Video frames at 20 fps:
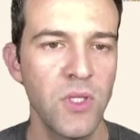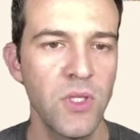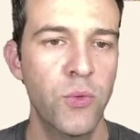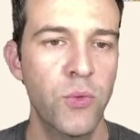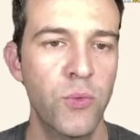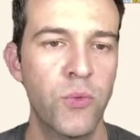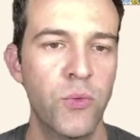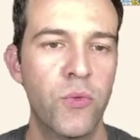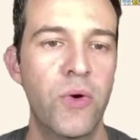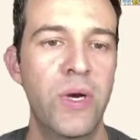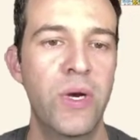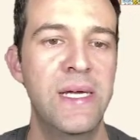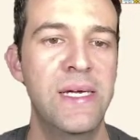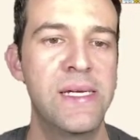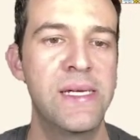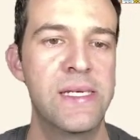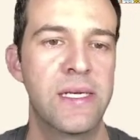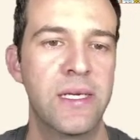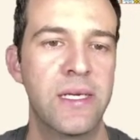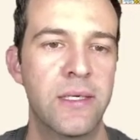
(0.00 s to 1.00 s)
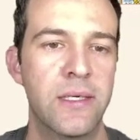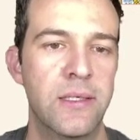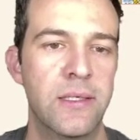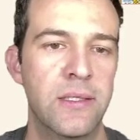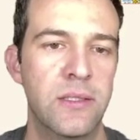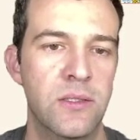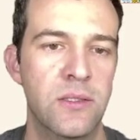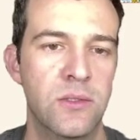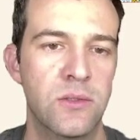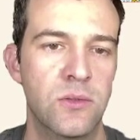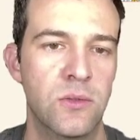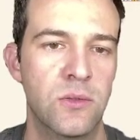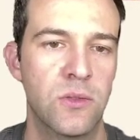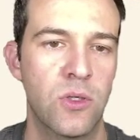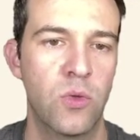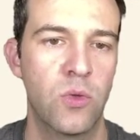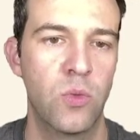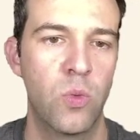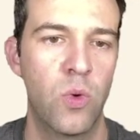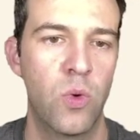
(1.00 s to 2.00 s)
Rain.
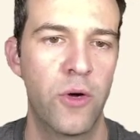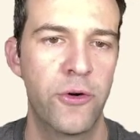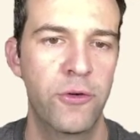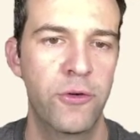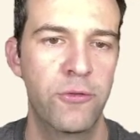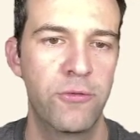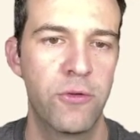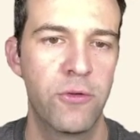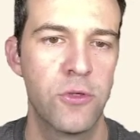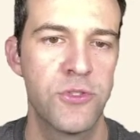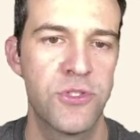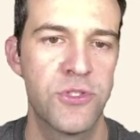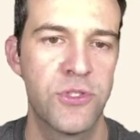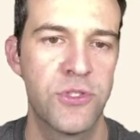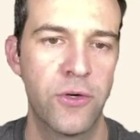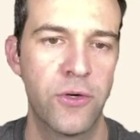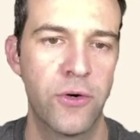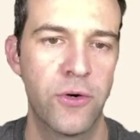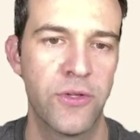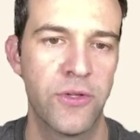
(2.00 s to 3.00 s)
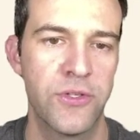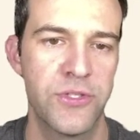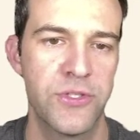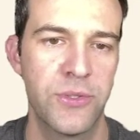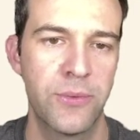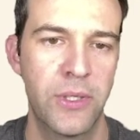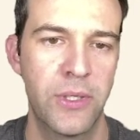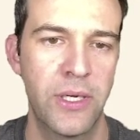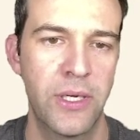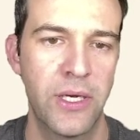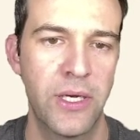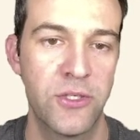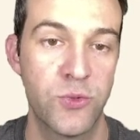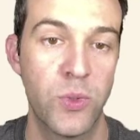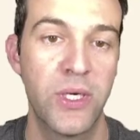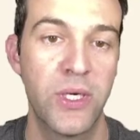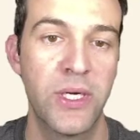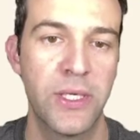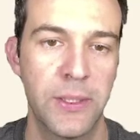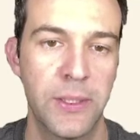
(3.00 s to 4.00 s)
Water falls to earth as
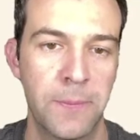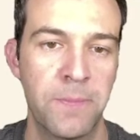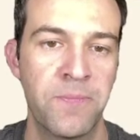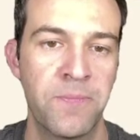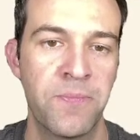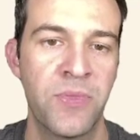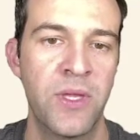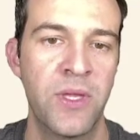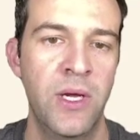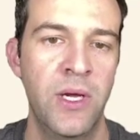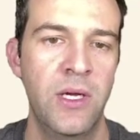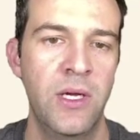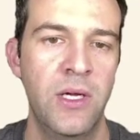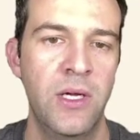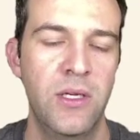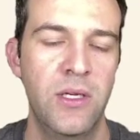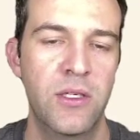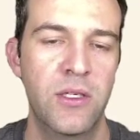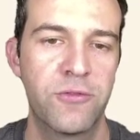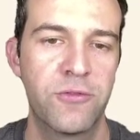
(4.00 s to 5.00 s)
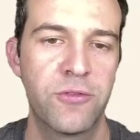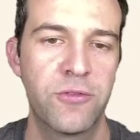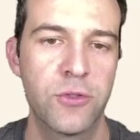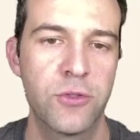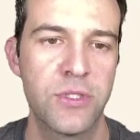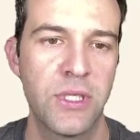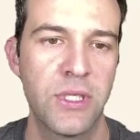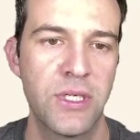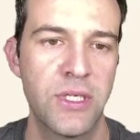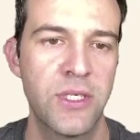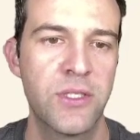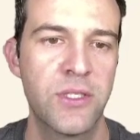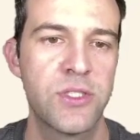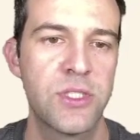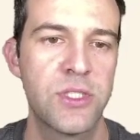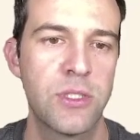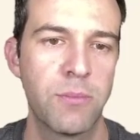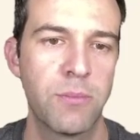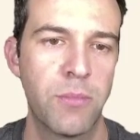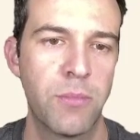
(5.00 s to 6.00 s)
rain. It fills
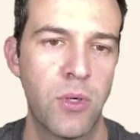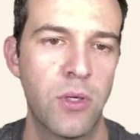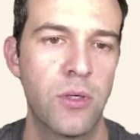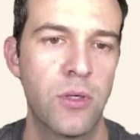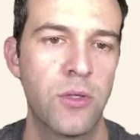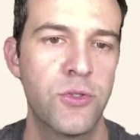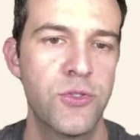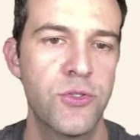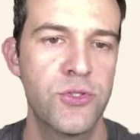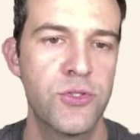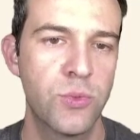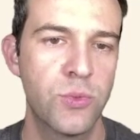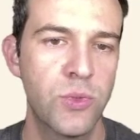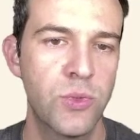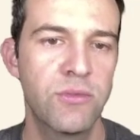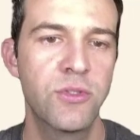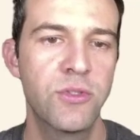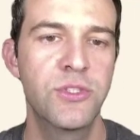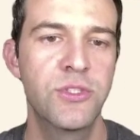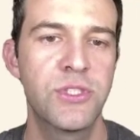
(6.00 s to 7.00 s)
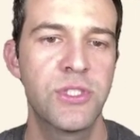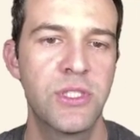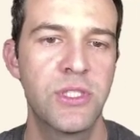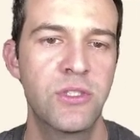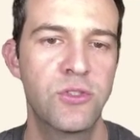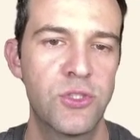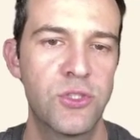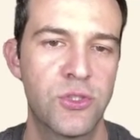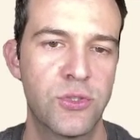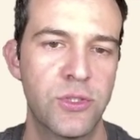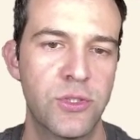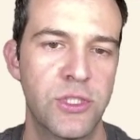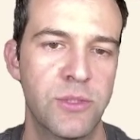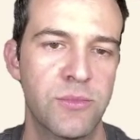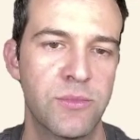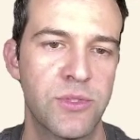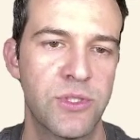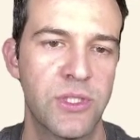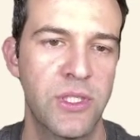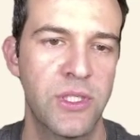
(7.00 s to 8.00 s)
lakes, ponds, rivers, and
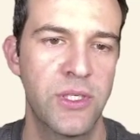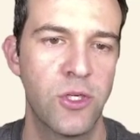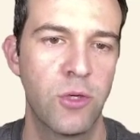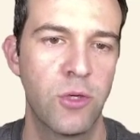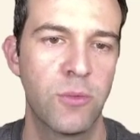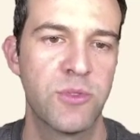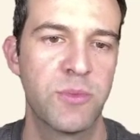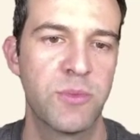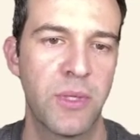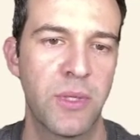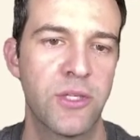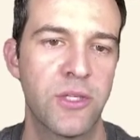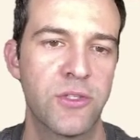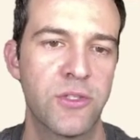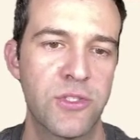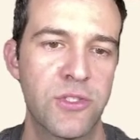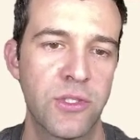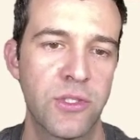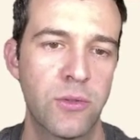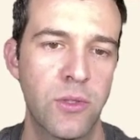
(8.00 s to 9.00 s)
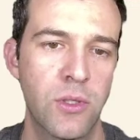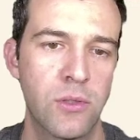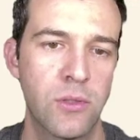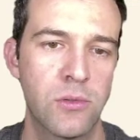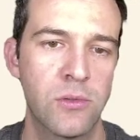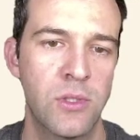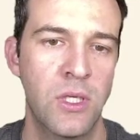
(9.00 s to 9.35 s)
streams and helps plants to grow.